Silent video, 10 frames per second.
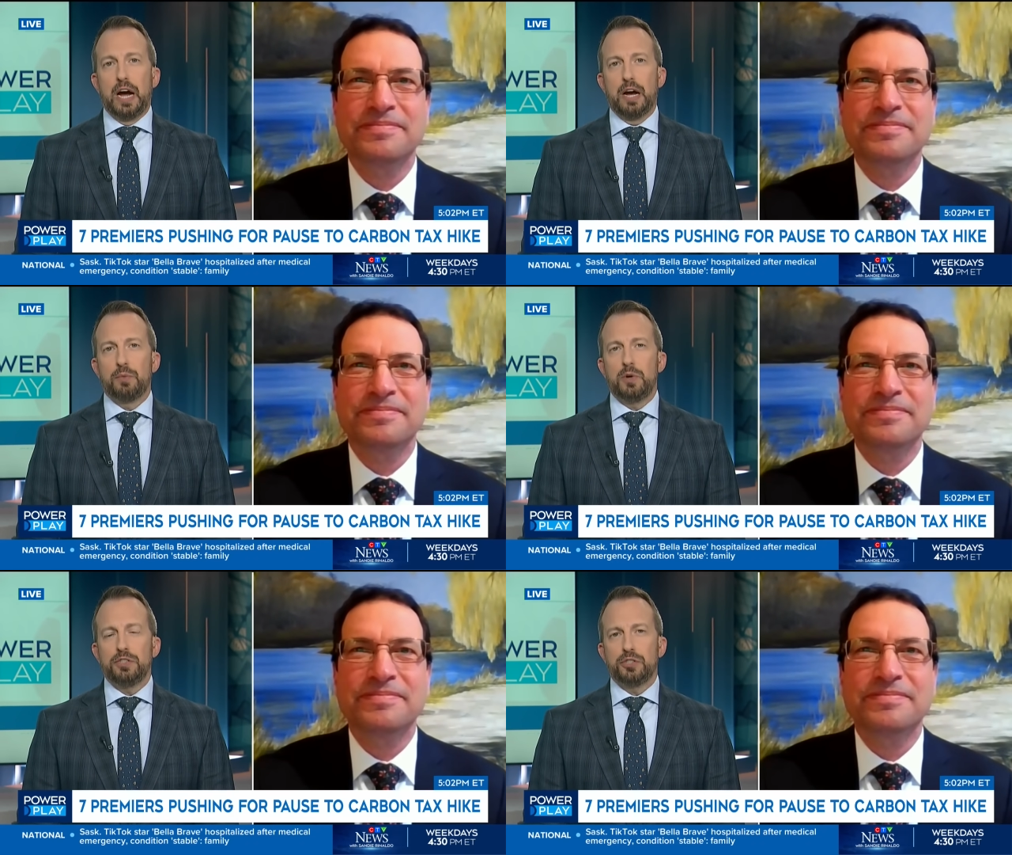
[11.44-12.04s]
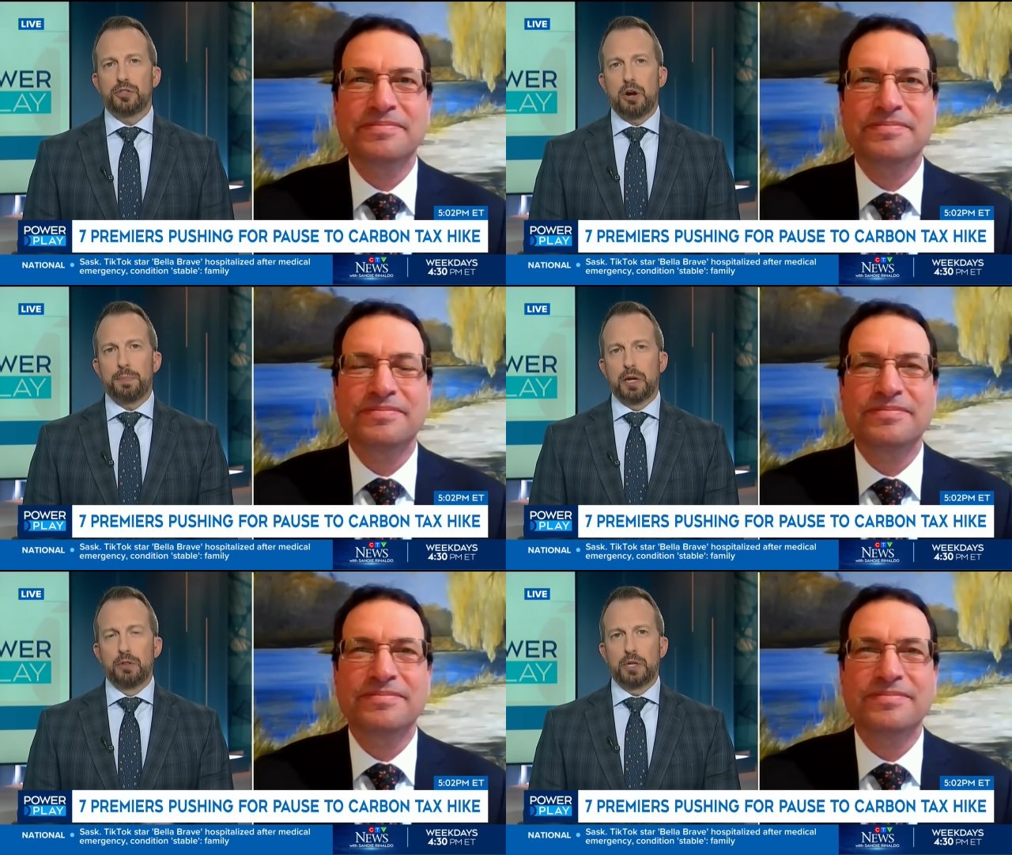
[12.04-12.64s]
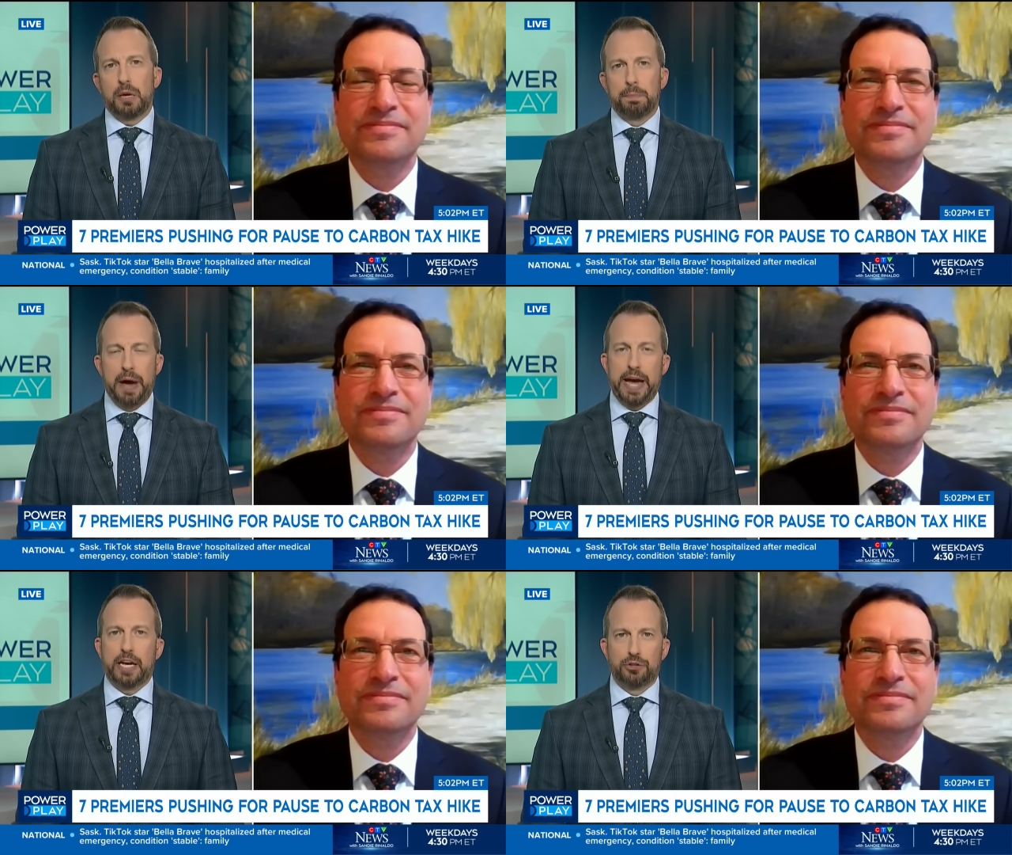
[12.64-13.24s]
Speaker 1: I wanted to start by looking
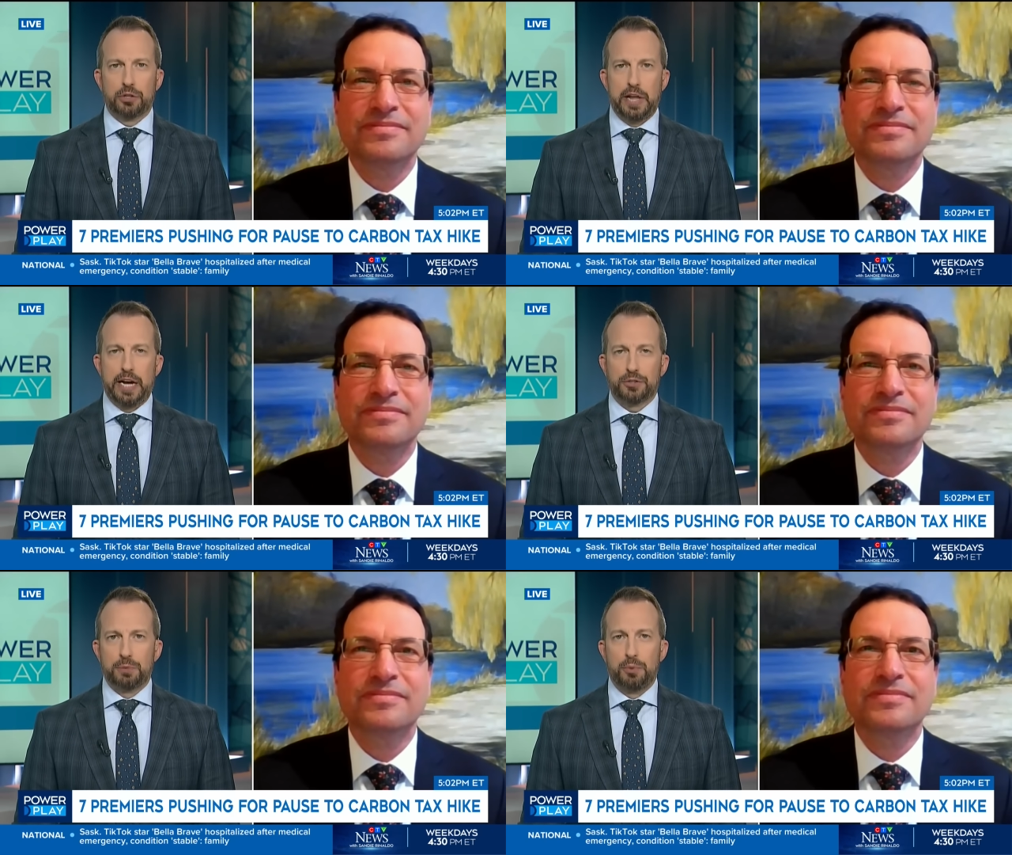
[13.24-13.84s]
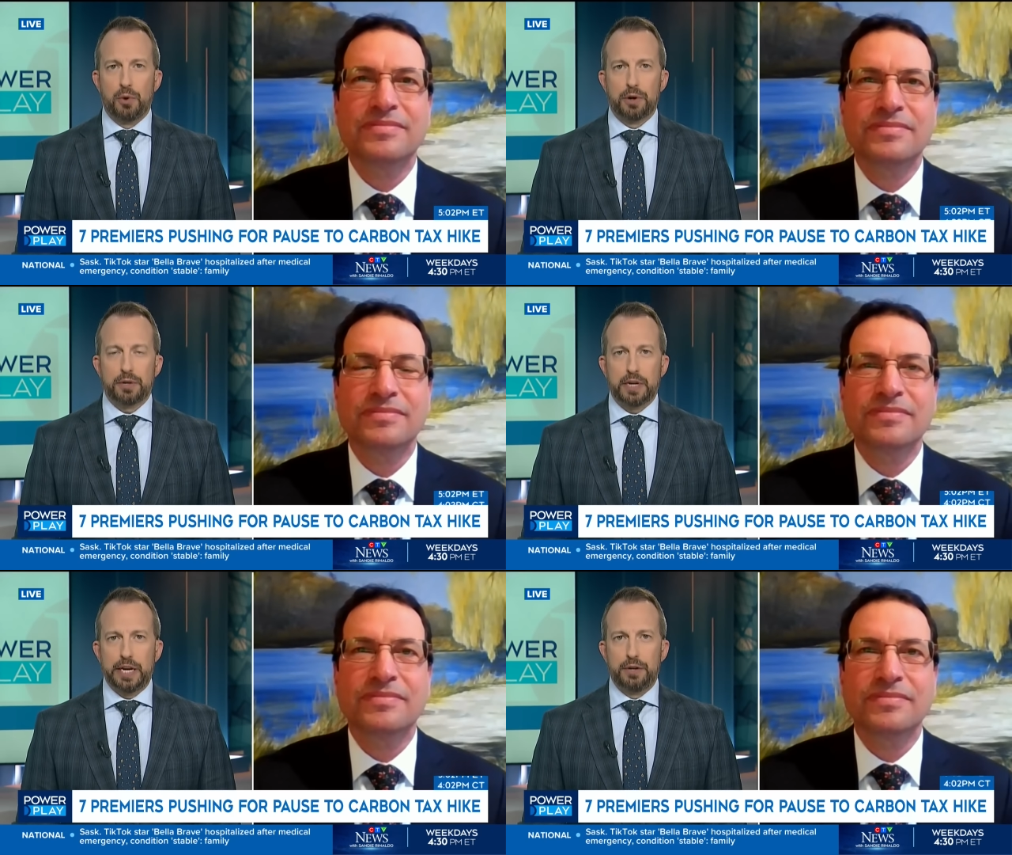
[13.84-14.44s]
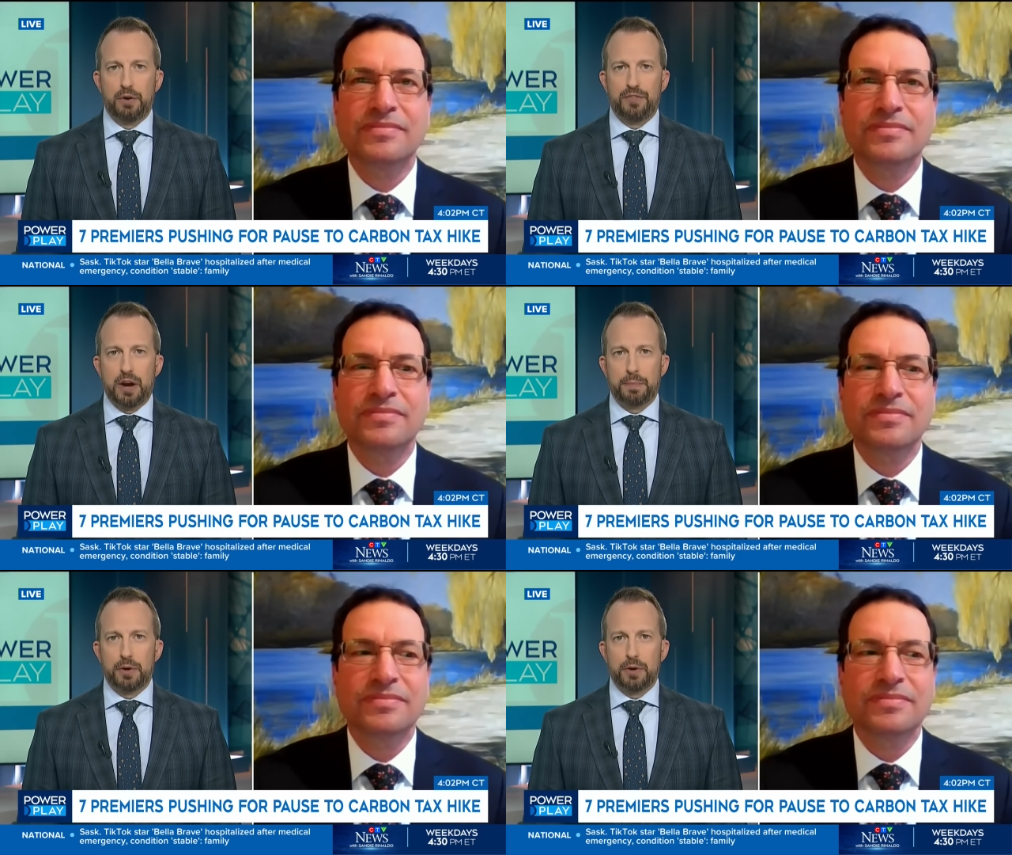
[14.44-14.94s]
back at your last report in November.